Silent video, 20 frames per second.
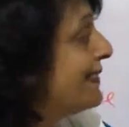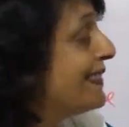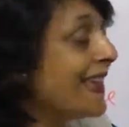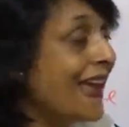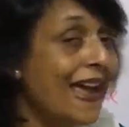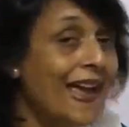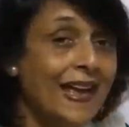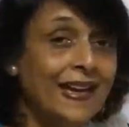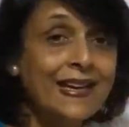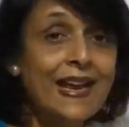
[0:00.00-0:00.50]

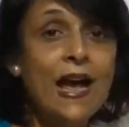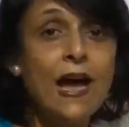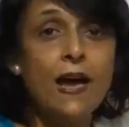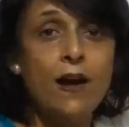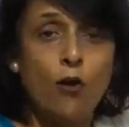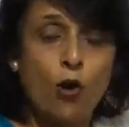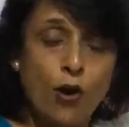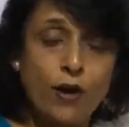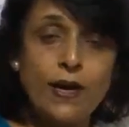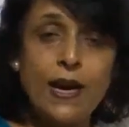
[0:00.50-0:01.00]
than
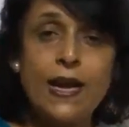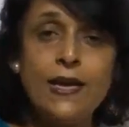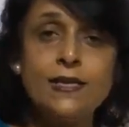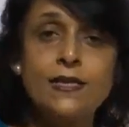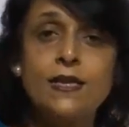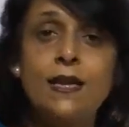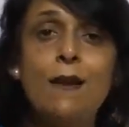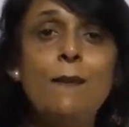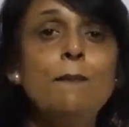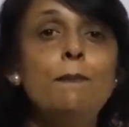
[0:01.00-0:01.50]
or
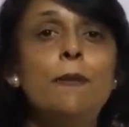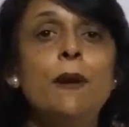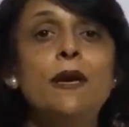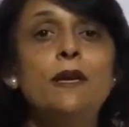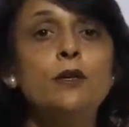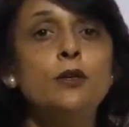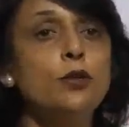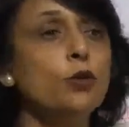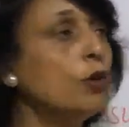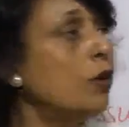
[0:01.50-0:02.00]
as
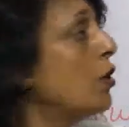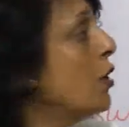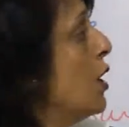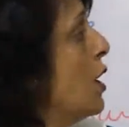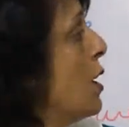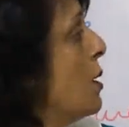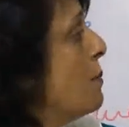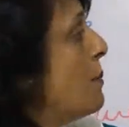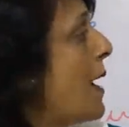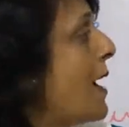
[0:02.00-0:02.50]
compared to
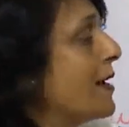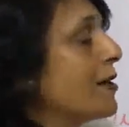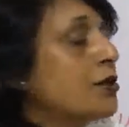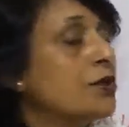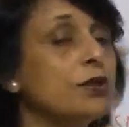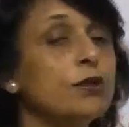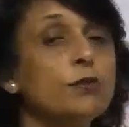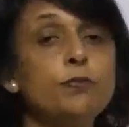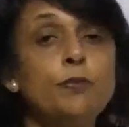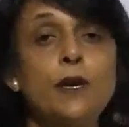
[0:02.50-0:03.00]

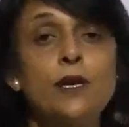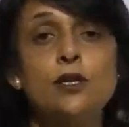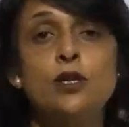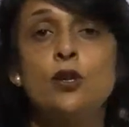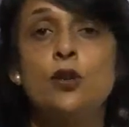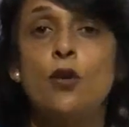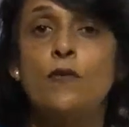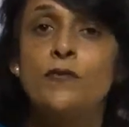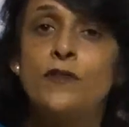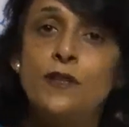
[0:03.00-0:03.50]
partial
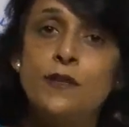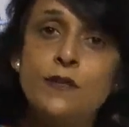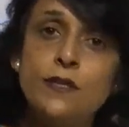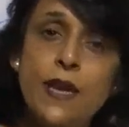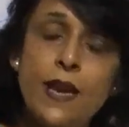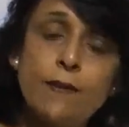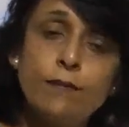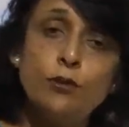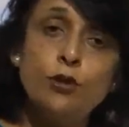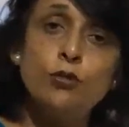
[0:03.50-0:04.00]
pressure of the
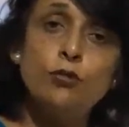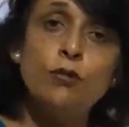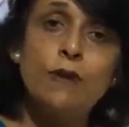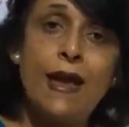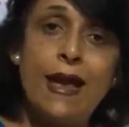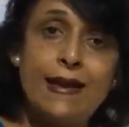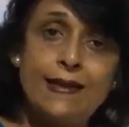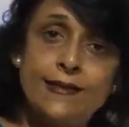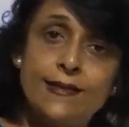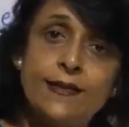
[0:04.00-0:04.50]
same two
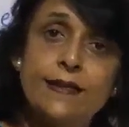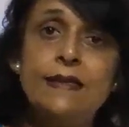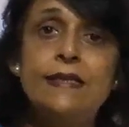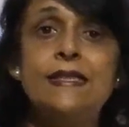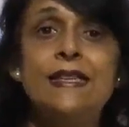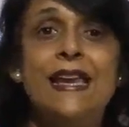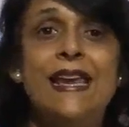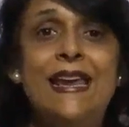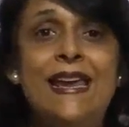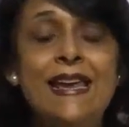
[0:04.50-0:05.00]

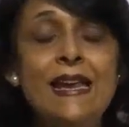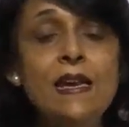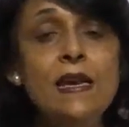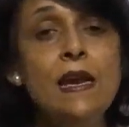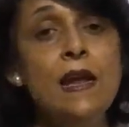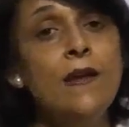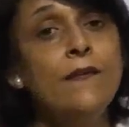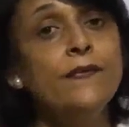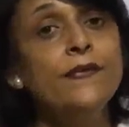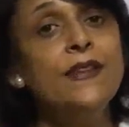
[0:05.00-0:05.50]
gases
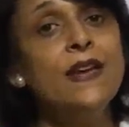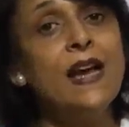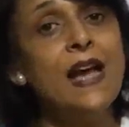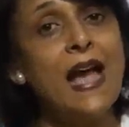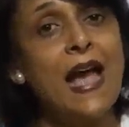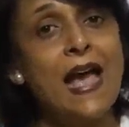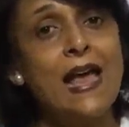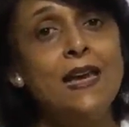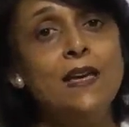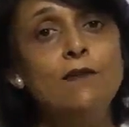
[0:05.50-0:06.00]
in the
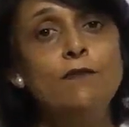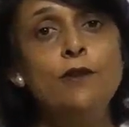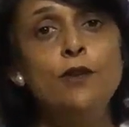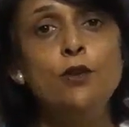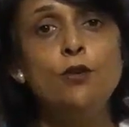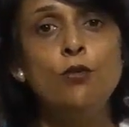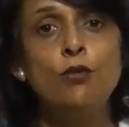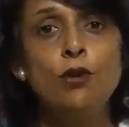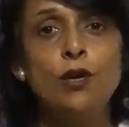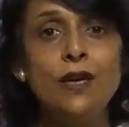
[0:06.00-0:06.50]

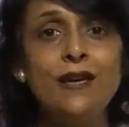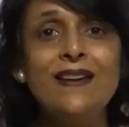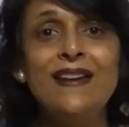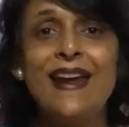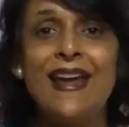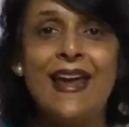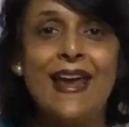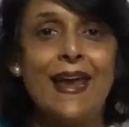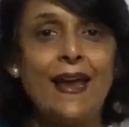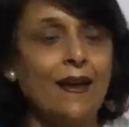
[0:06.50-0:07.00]
alveolar
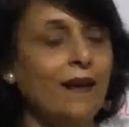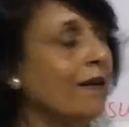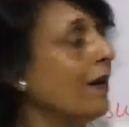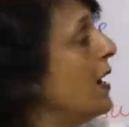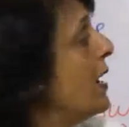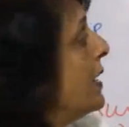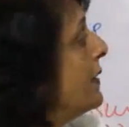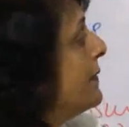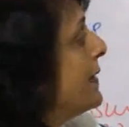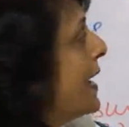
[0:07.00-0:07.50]
air.
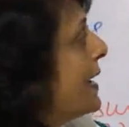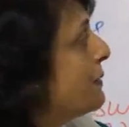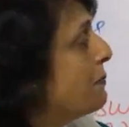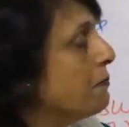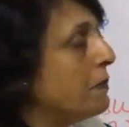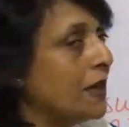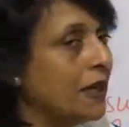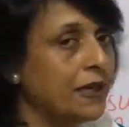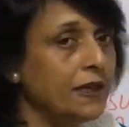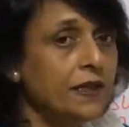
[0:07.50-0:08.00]

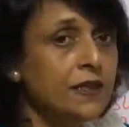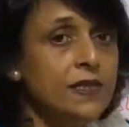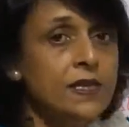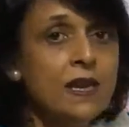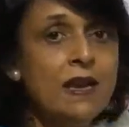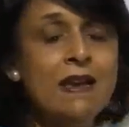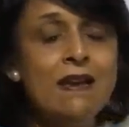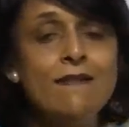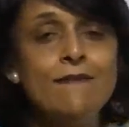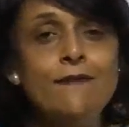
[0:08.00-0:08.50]
That
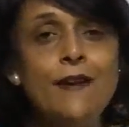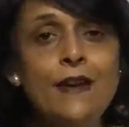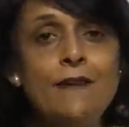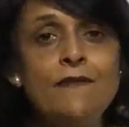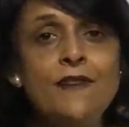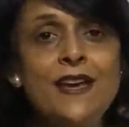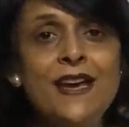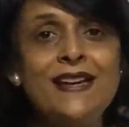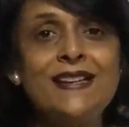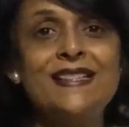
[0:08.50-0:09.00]
means
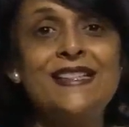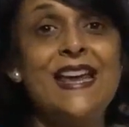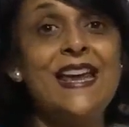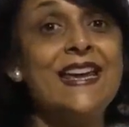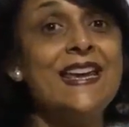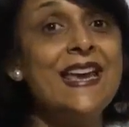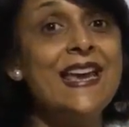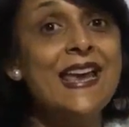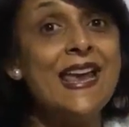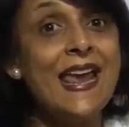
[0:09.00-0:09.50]
when we are
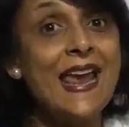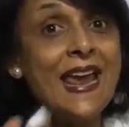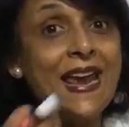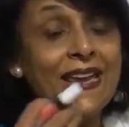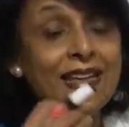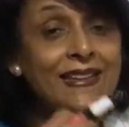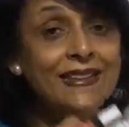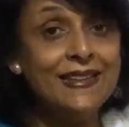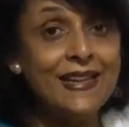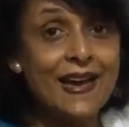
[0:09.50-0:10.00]
taking
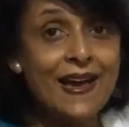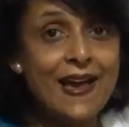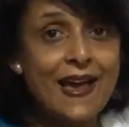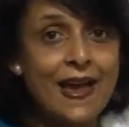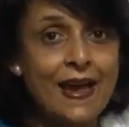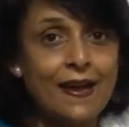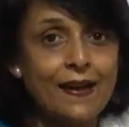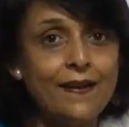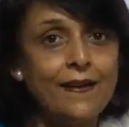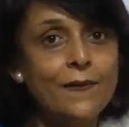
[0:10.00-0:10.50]
in the
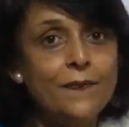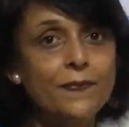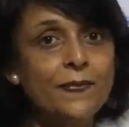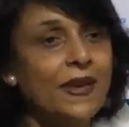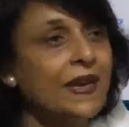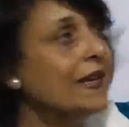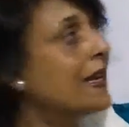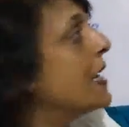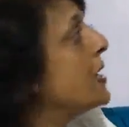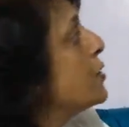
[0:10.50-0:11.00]
air,
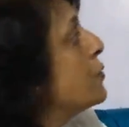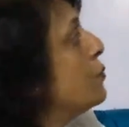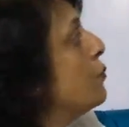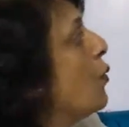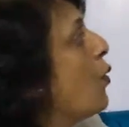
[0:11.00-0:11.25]
it has